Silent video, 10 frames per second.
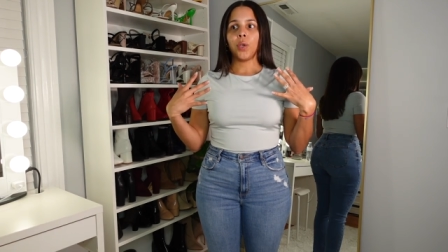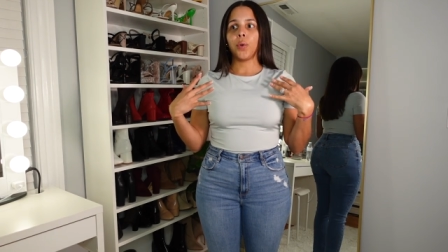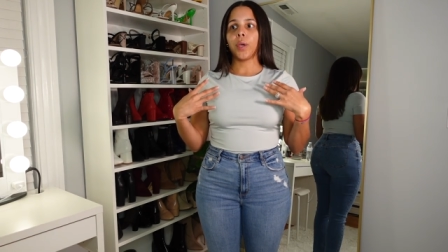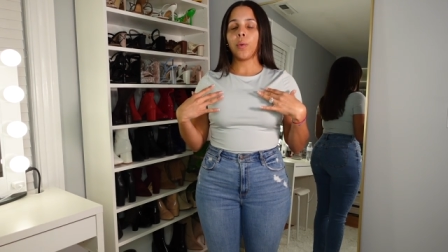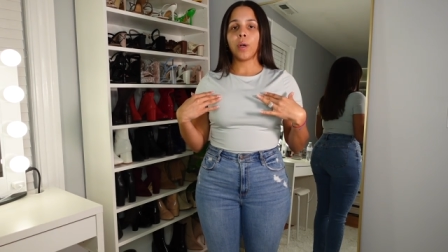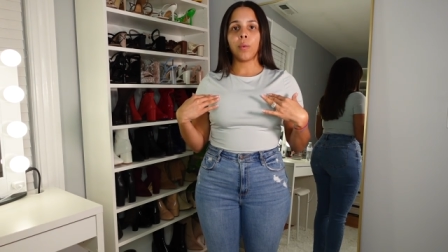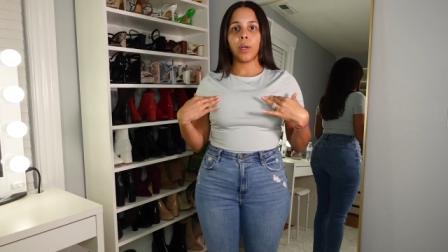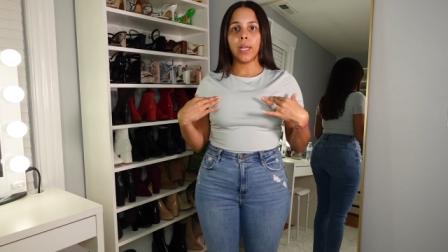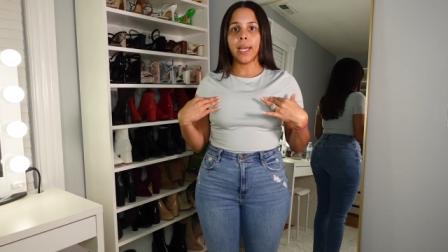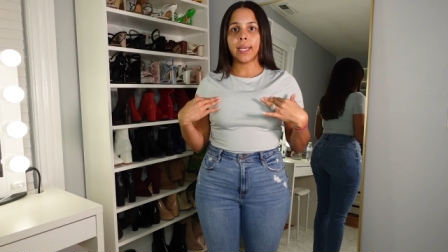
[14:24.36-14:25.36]
you can wear it
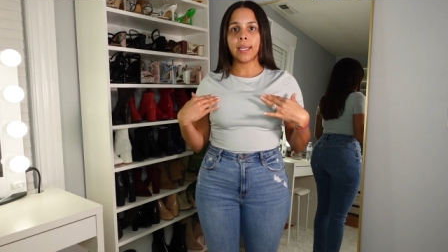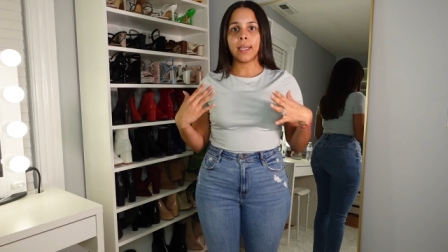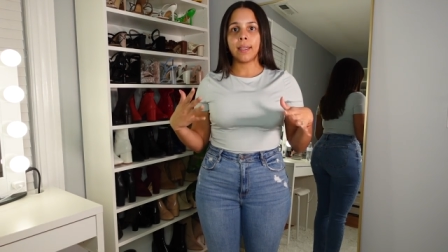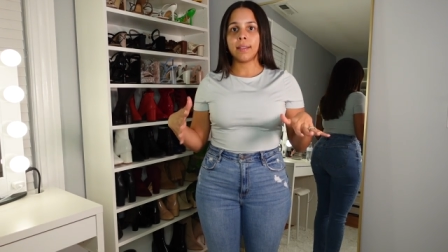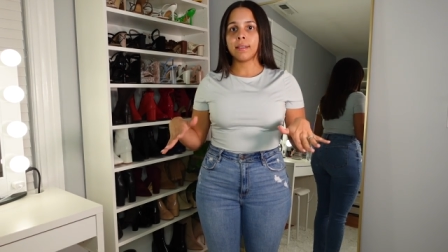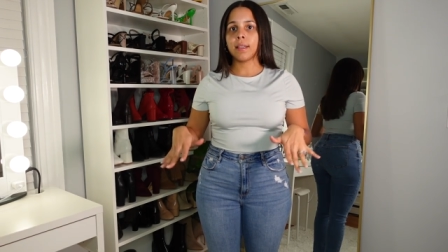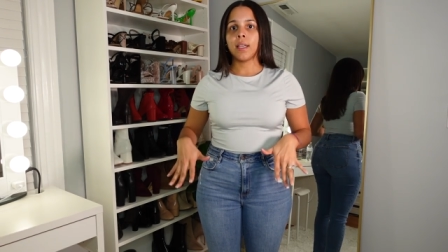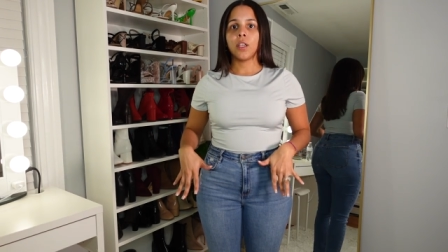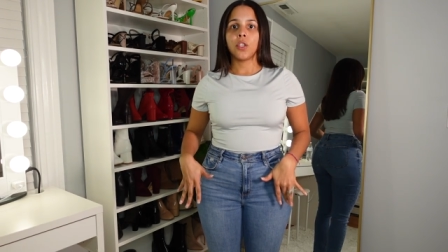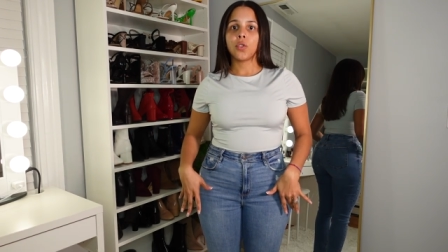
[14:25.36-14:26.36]
with leggings,
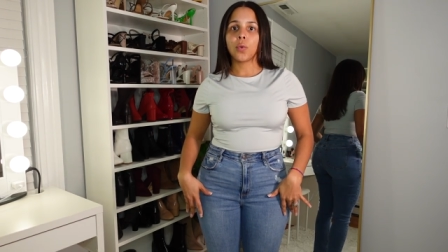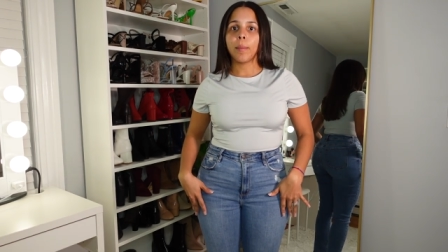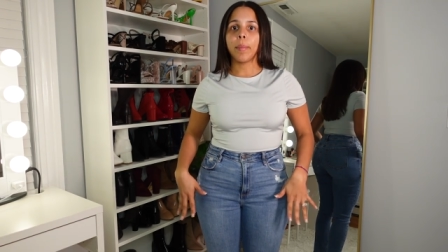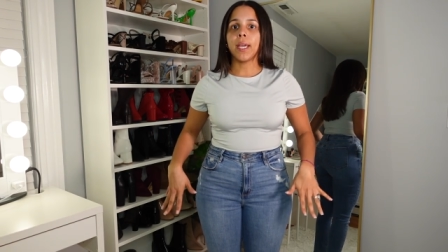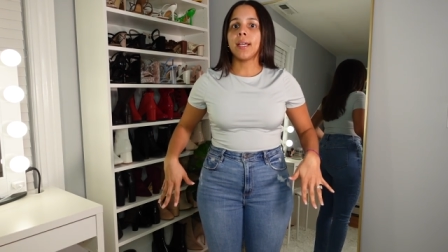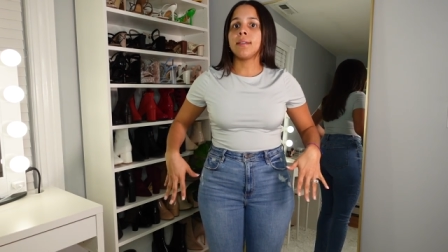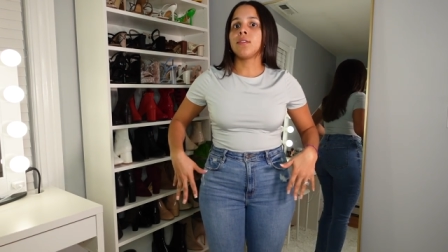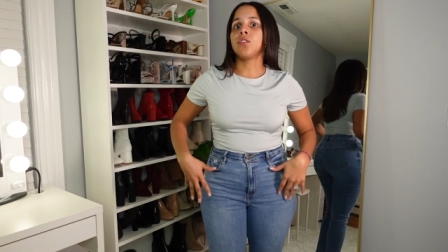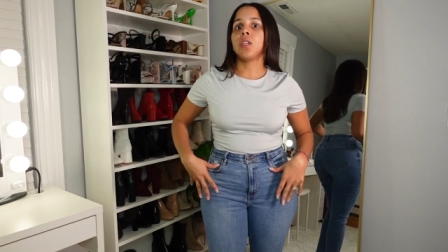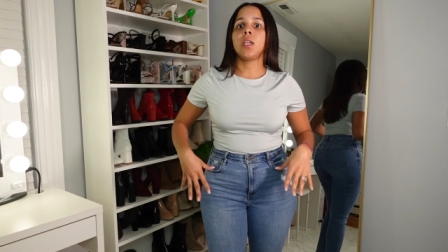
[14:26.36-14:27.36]

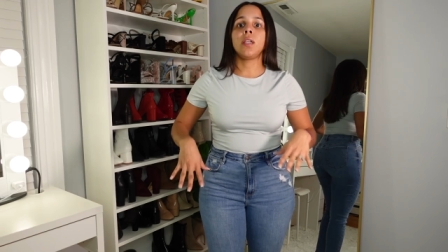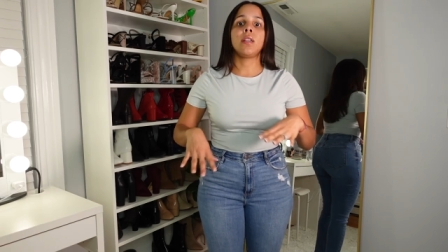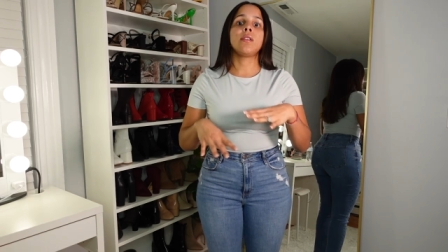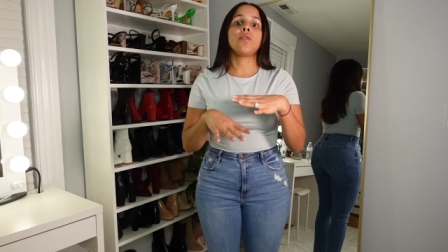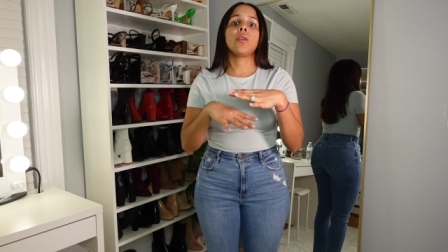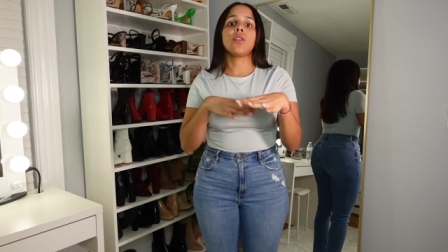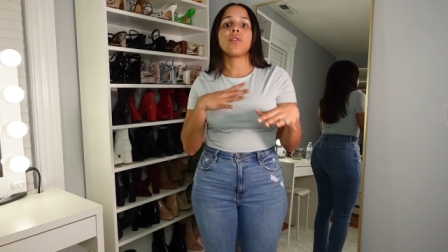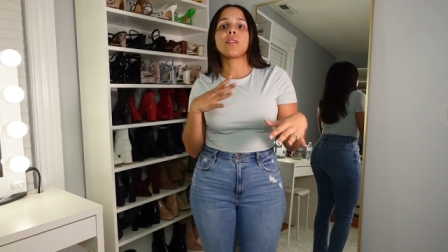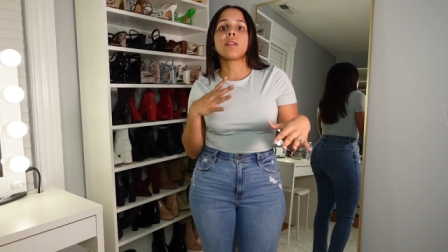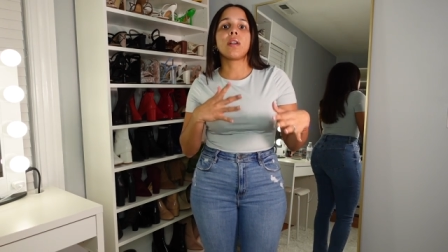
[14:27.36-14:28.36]
sweatpants, jeans. You can
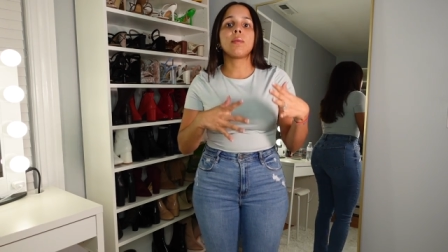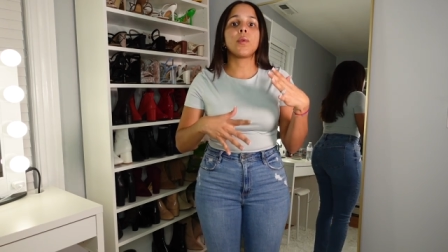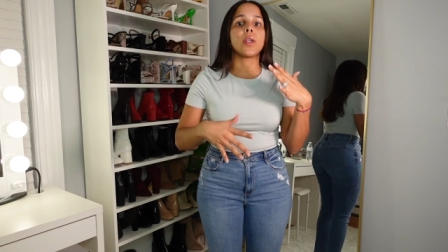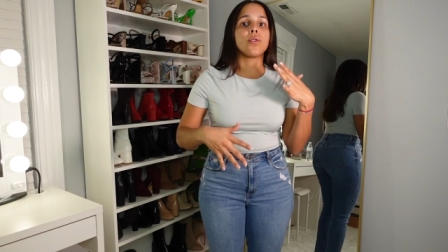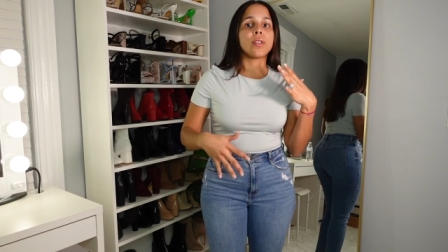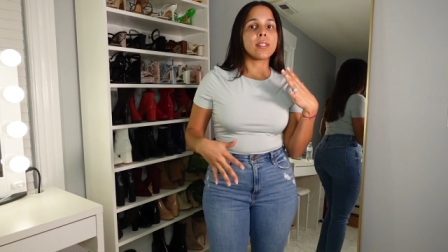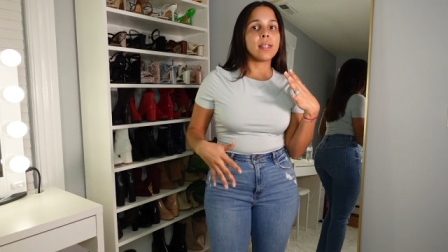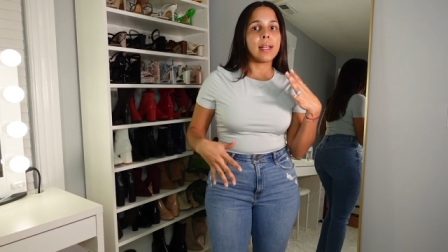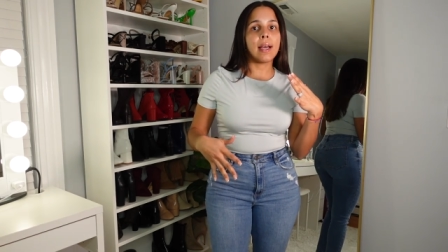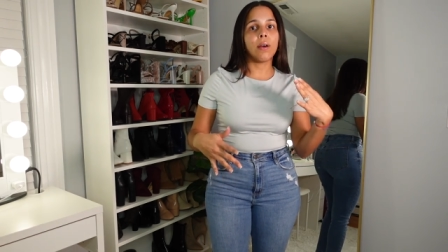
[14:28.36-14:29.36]
dress it up, you can dress
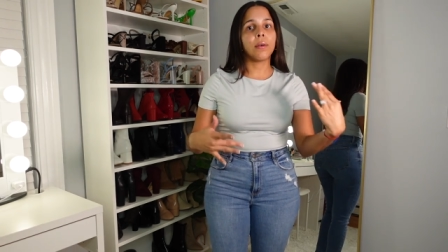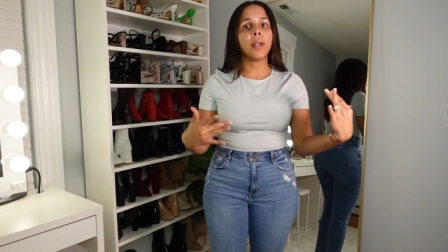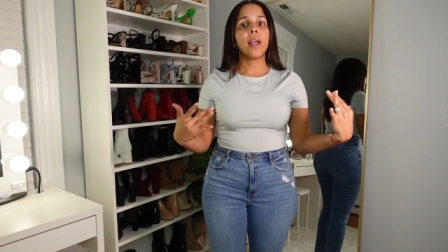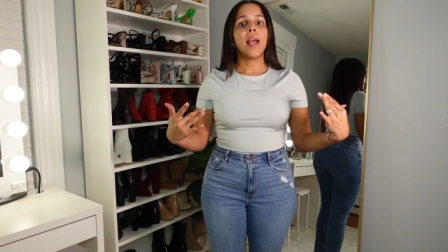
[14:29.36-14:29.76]
it down.